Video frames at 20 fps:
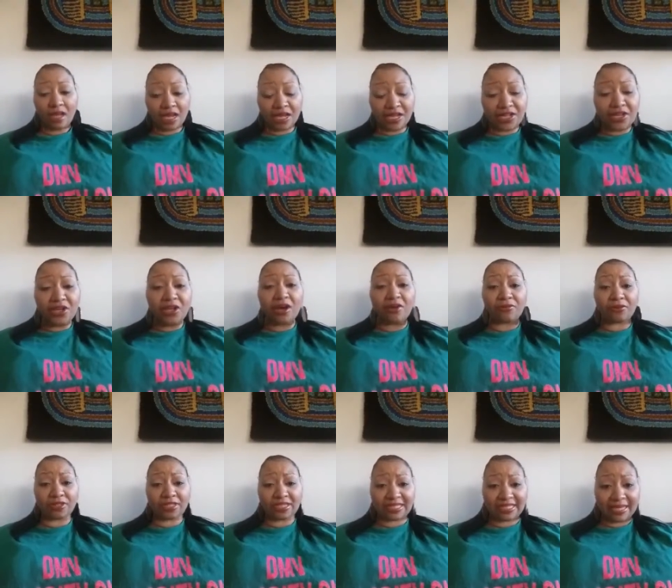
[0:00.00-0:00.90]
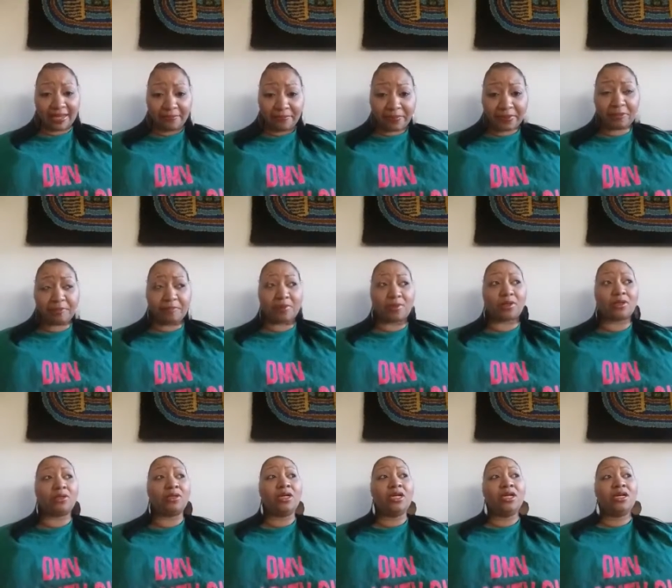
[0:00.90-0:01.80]
You know, for some people,
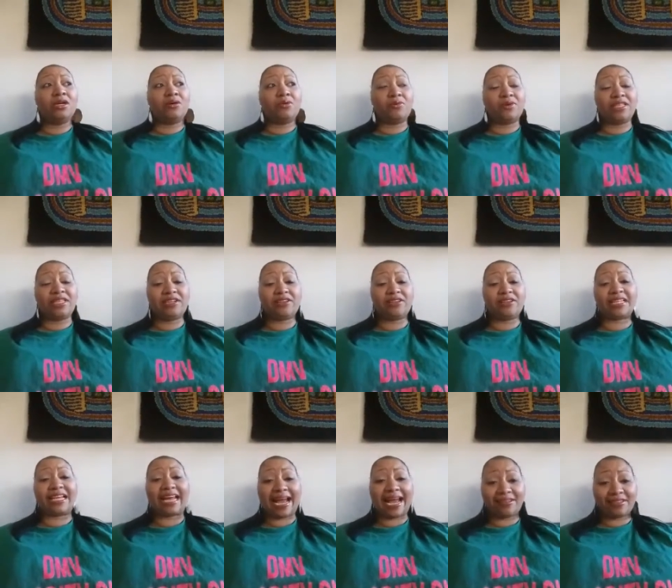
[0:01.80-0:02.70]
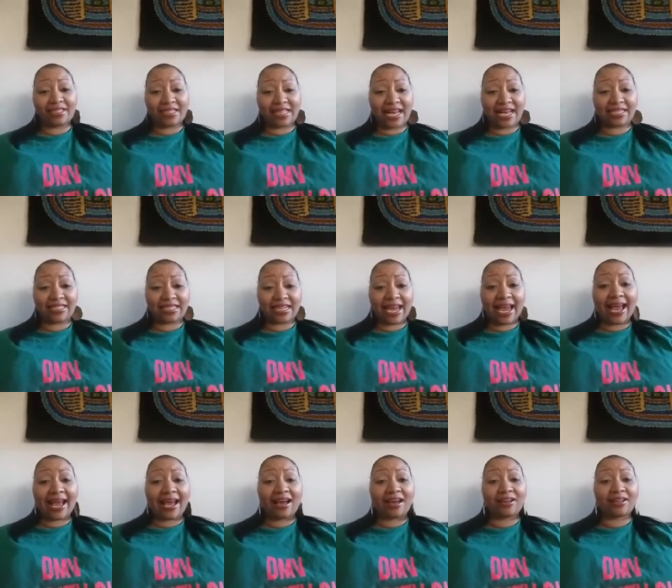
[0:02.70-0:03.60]
when there's an outside
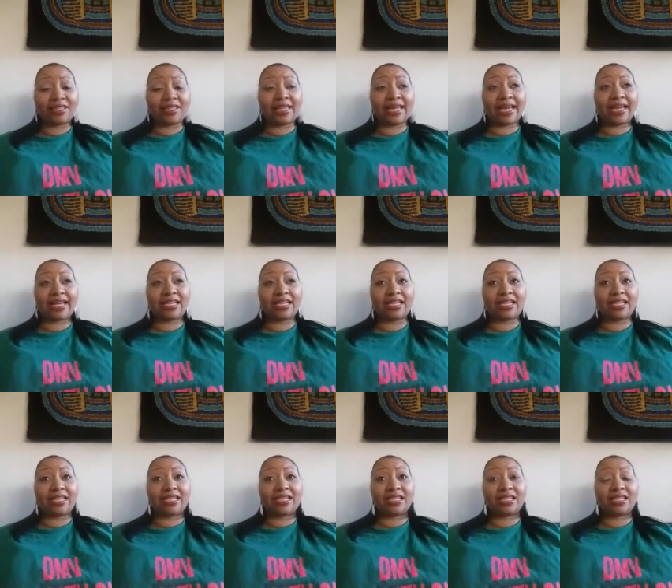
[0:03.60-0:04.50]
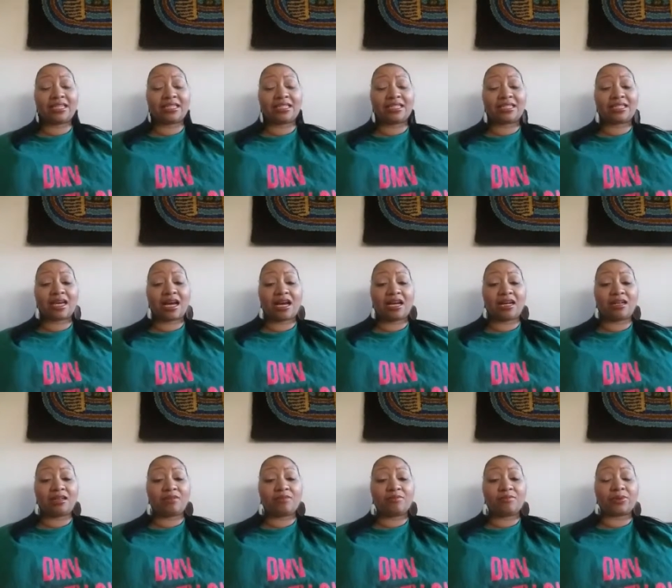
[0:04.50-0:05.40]
child that is
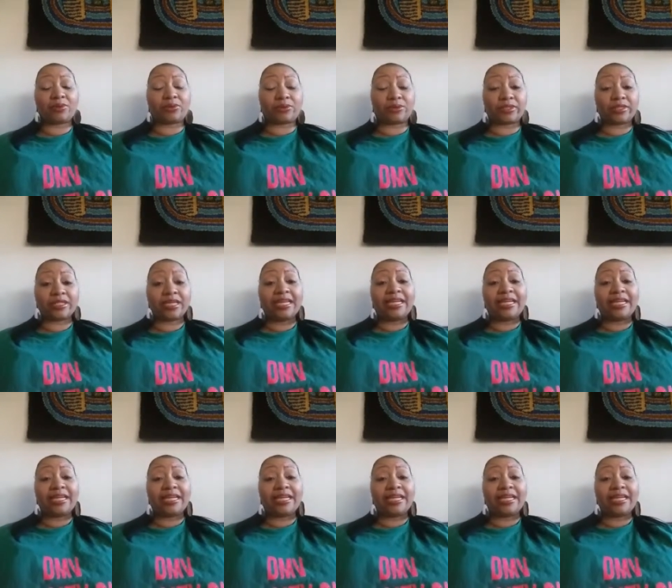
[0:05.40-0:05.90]
um, born,